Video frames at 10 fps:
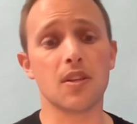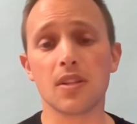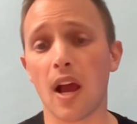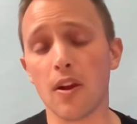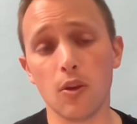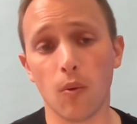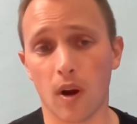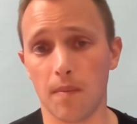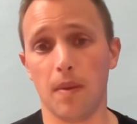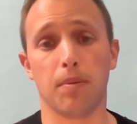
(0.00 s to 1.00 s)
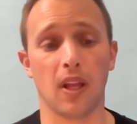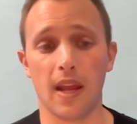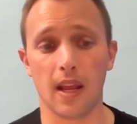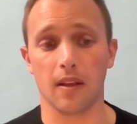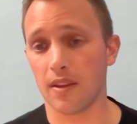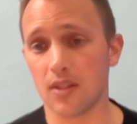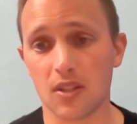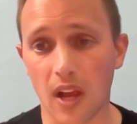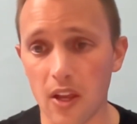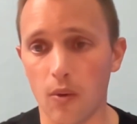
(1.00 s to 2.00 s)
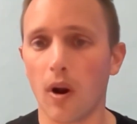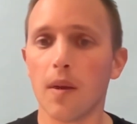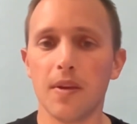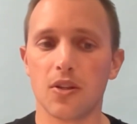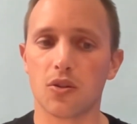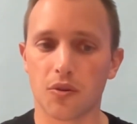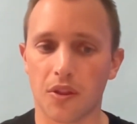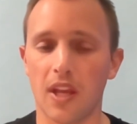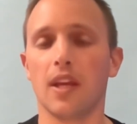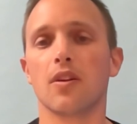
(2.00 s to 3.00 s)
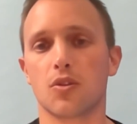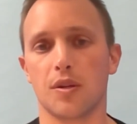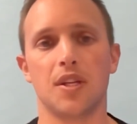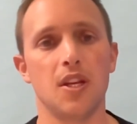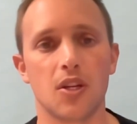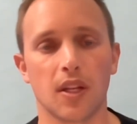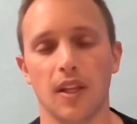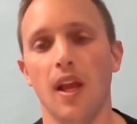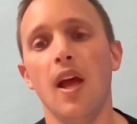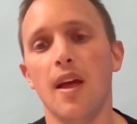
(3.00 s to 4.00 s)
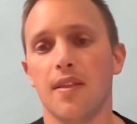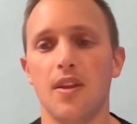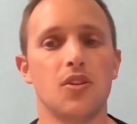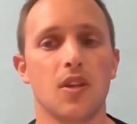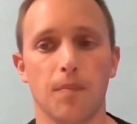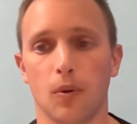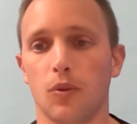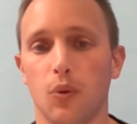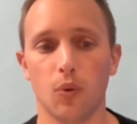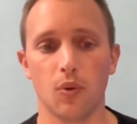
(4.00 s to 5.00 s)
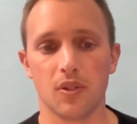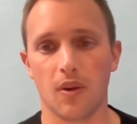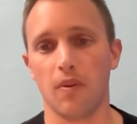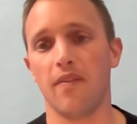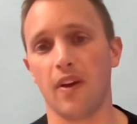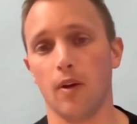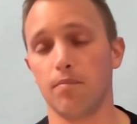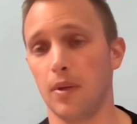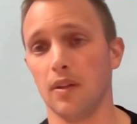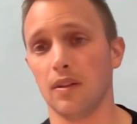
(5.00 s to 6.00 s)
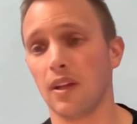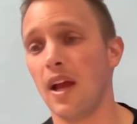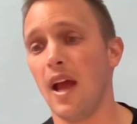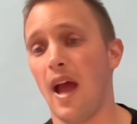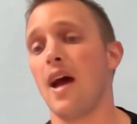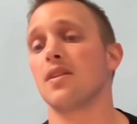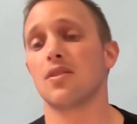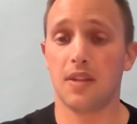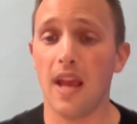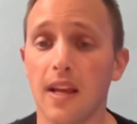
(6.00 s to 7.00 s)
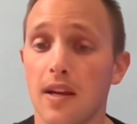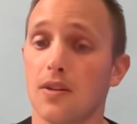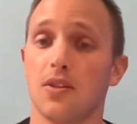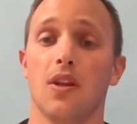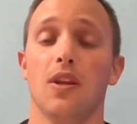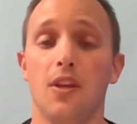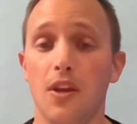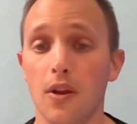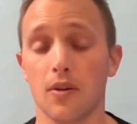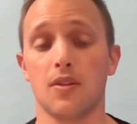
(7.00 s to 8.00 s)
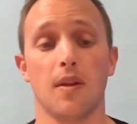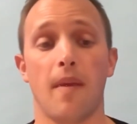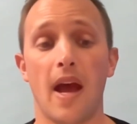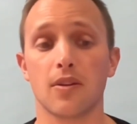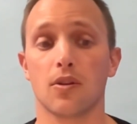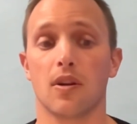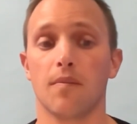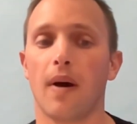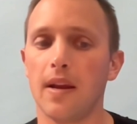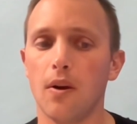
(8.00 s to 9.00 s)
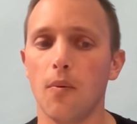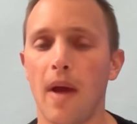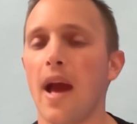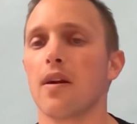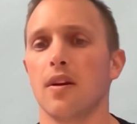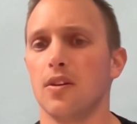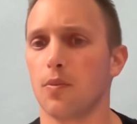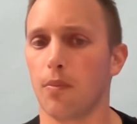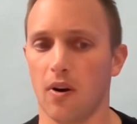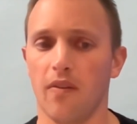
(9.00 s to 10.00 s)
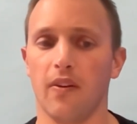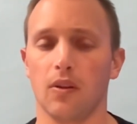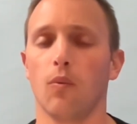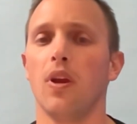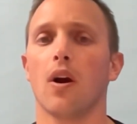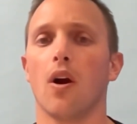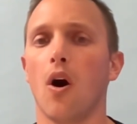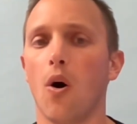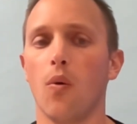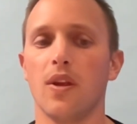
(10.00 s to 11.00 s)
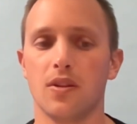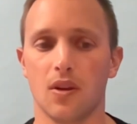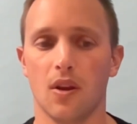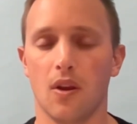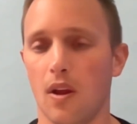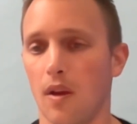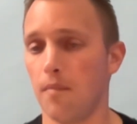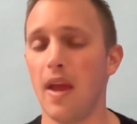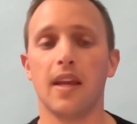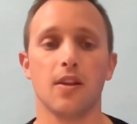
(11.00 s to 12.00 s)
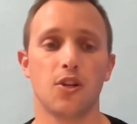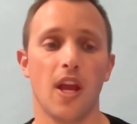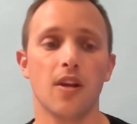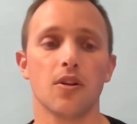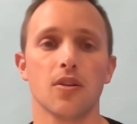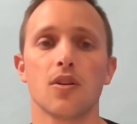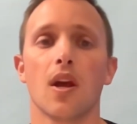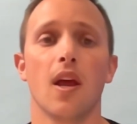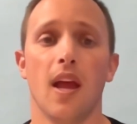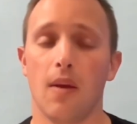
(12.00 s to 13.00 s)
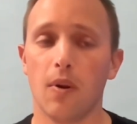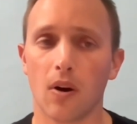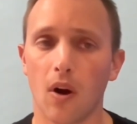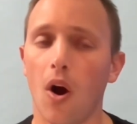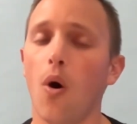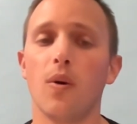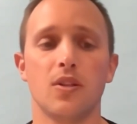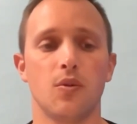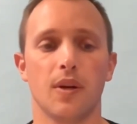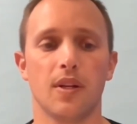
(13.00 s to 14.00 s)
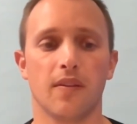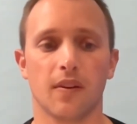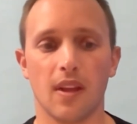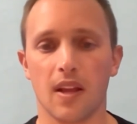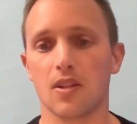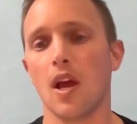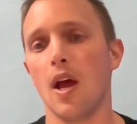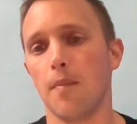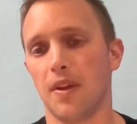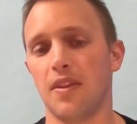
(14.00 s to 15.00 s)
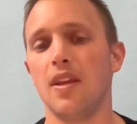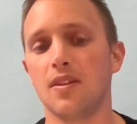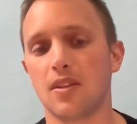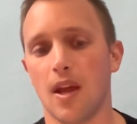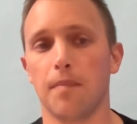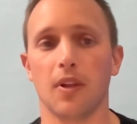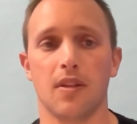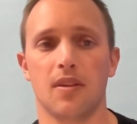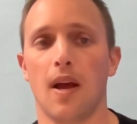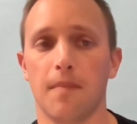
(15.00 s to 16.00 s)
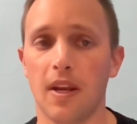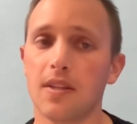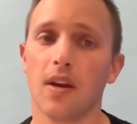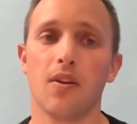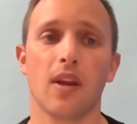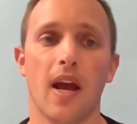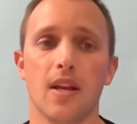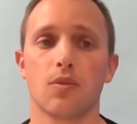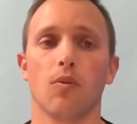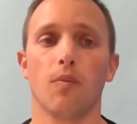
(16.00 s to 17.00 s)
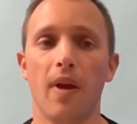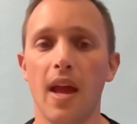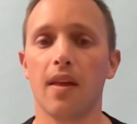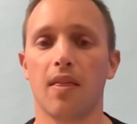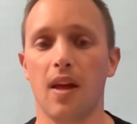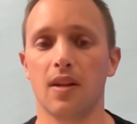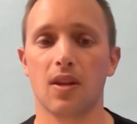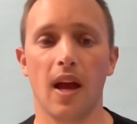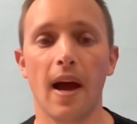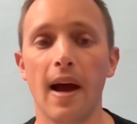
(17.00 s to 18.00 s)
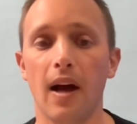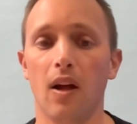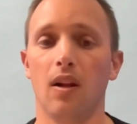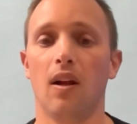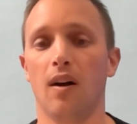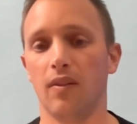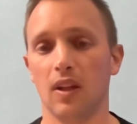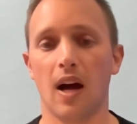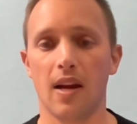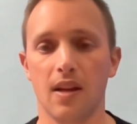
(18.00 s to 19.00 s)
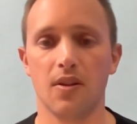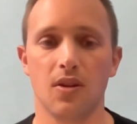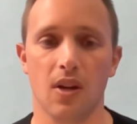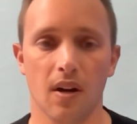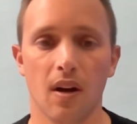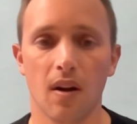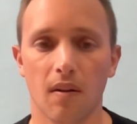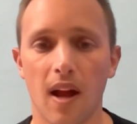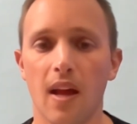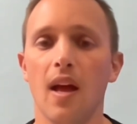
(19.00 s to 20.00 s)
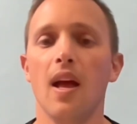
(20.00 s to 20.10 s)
is how you want to be planning. This is how you want to be thinking strategically. These simple tools that we've helped build has taken us years to master, and by no matter is perfect. We are always making changes and we are always doing different things. But these templates, I'm going to tell you guys, will make things a hell of a lot easier, right?